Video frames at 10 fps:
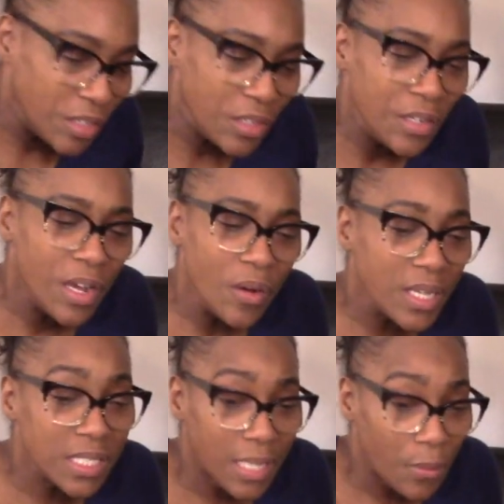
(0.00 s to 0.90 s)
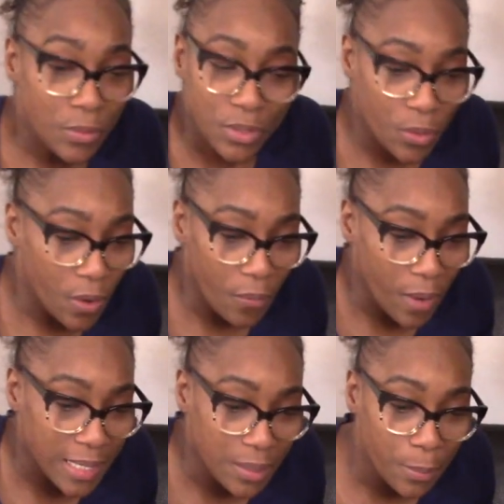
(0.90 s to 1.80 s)
you know, because I was going
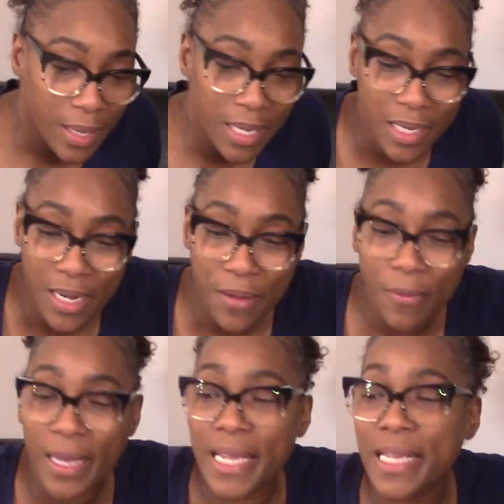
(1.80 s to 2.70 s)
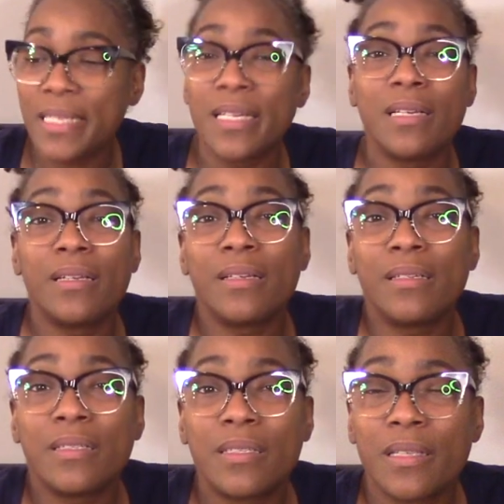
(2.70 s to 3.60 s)
right to bed anyway.
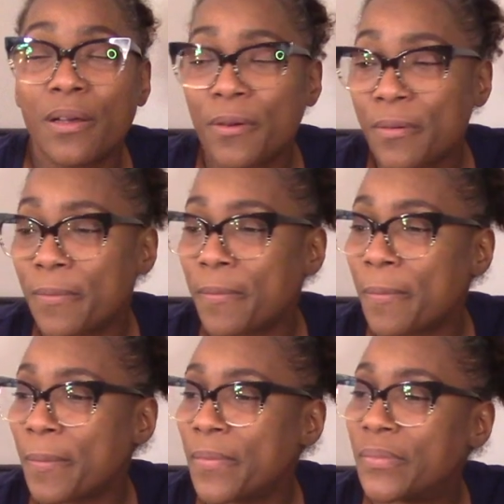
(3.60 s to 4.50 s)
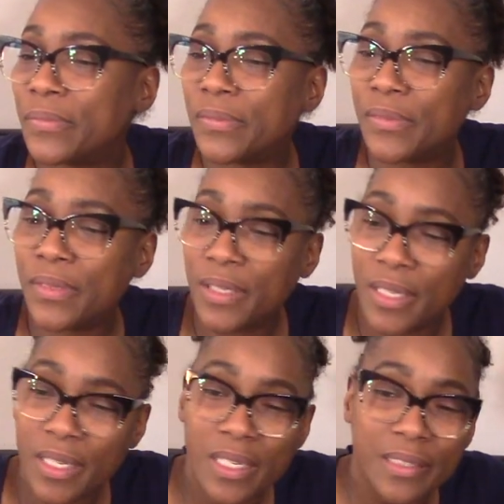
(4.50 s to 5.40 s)
So,
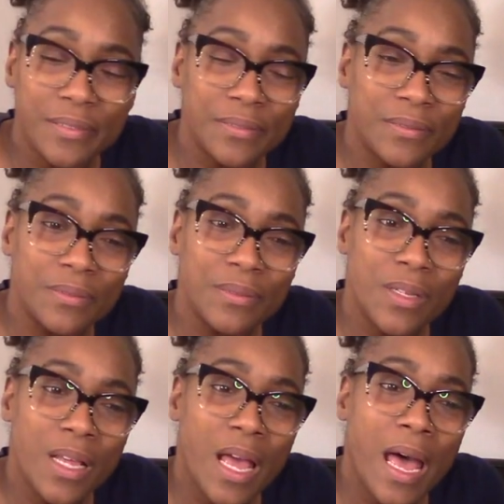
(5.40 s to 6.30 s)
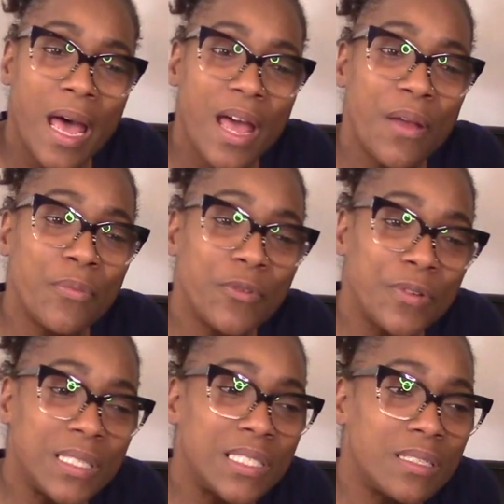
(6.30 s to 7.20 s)
yeah, I'm
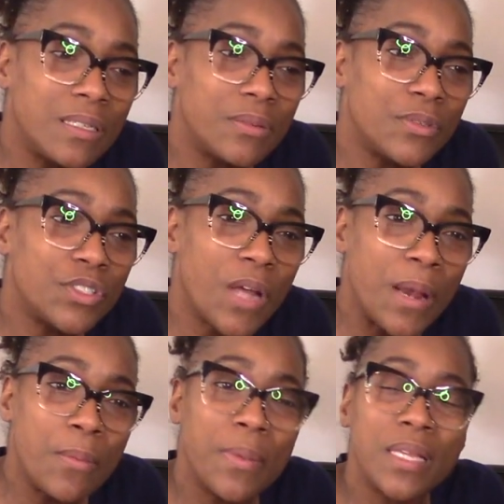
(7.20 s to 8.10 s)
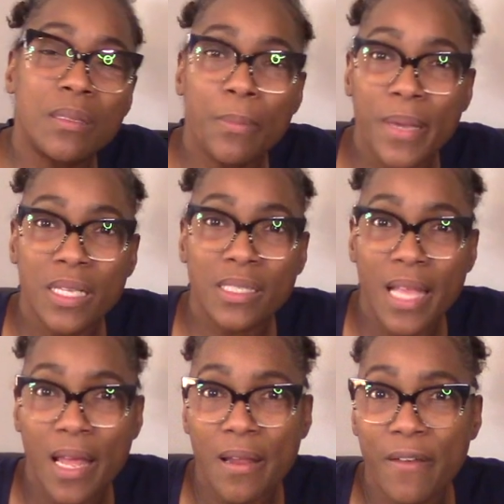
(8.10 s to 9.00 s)
really trying to make the best
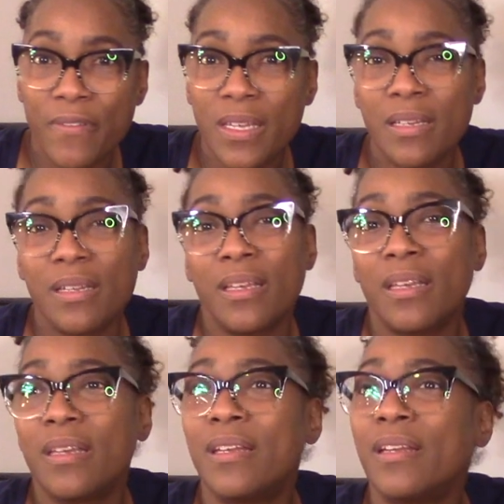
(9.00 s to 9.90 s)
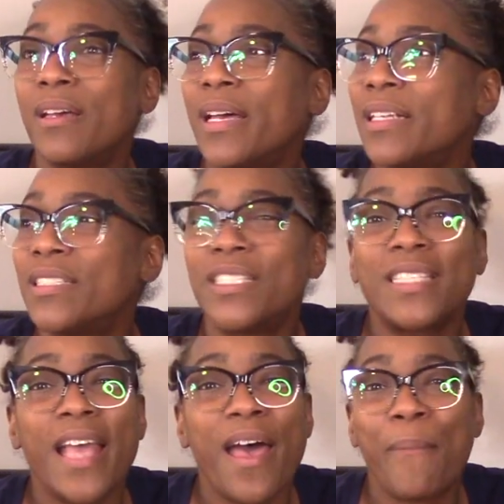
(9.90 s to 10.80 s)
out of it and I just
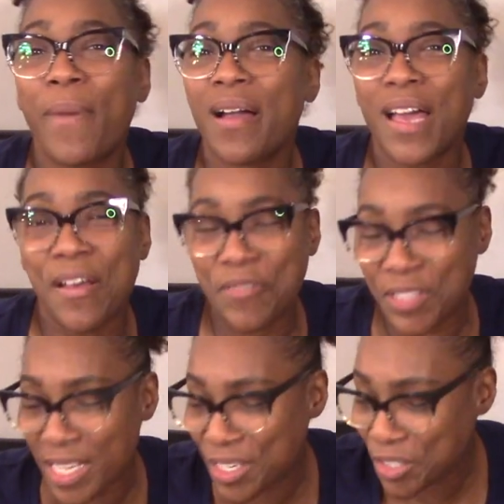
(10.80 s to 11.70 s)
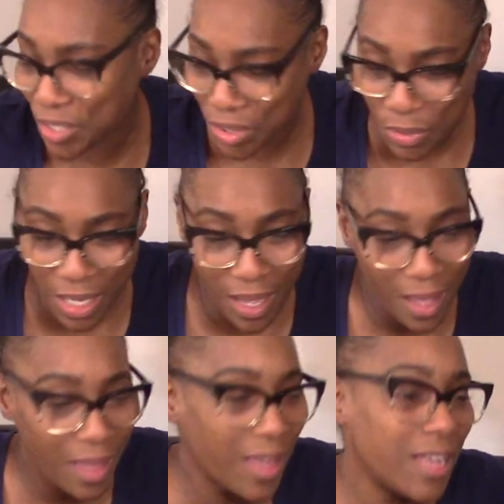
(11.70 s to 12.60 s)
have my conversations with
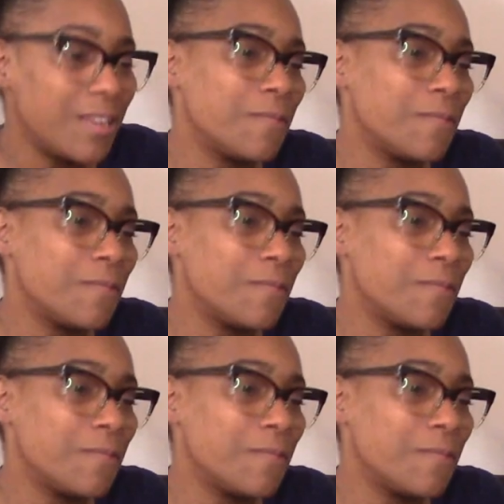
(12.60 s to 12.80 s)
God.